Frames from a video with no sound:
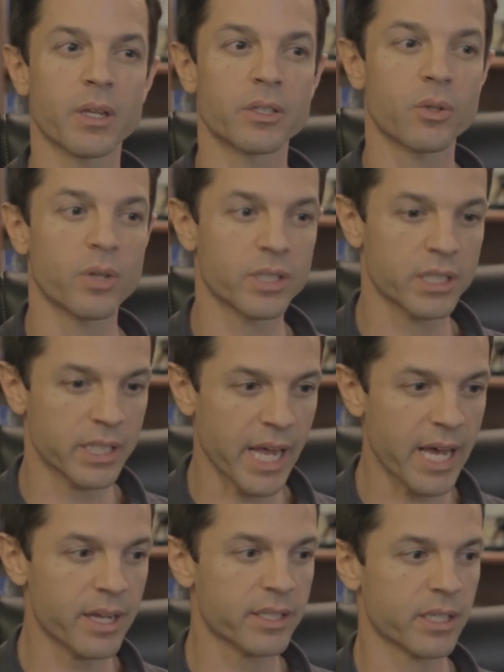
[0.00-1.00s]
So there's this
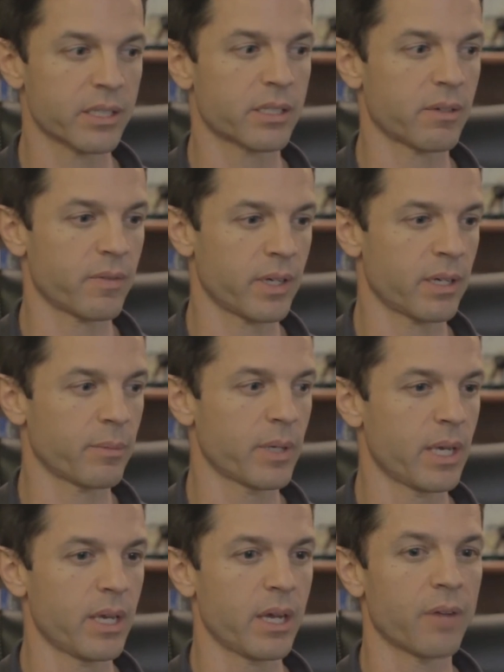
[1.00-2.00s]
added sense of
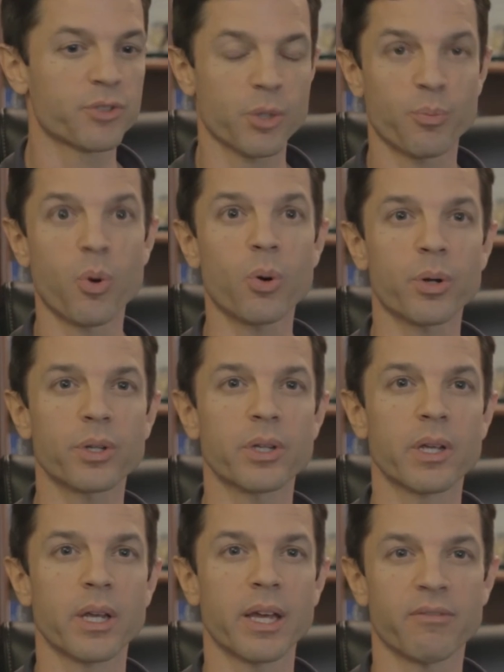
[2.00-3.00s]
support
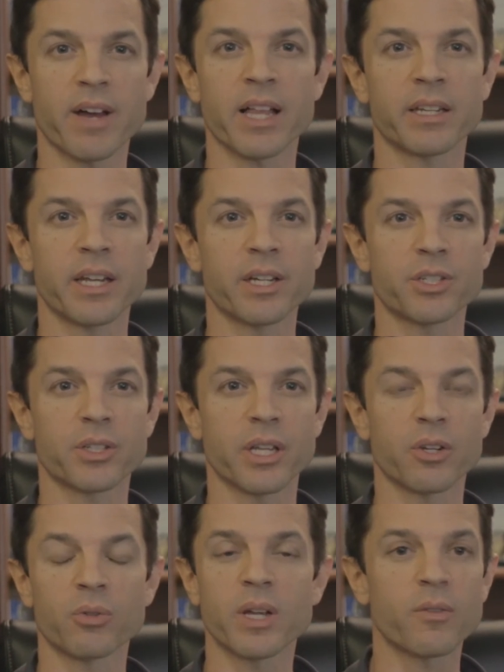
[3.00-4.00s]
and validation
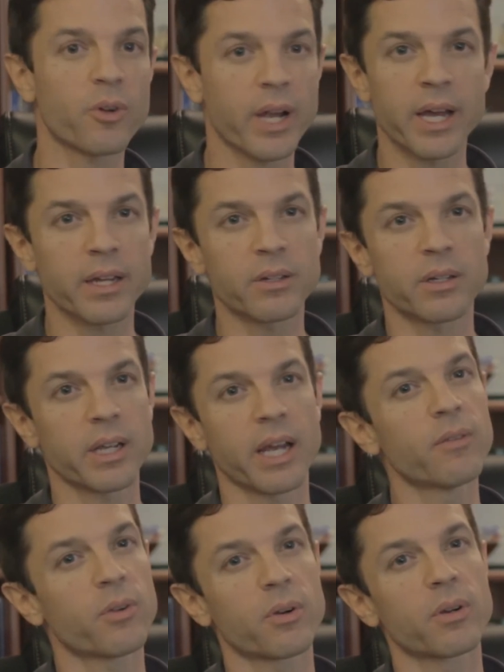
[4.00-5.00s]
that you never had
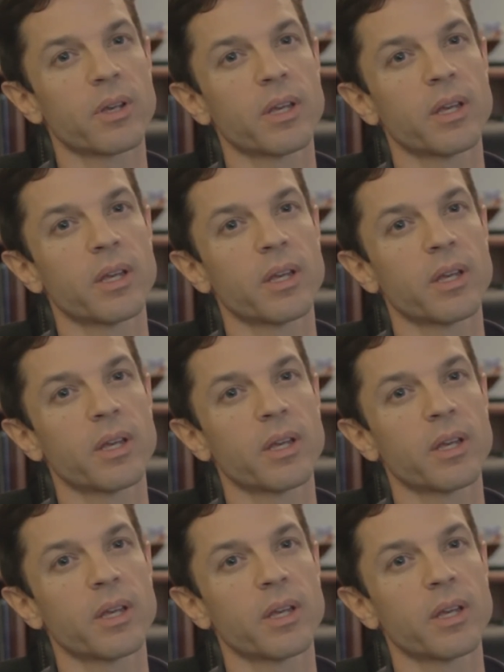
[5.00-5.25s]
ever.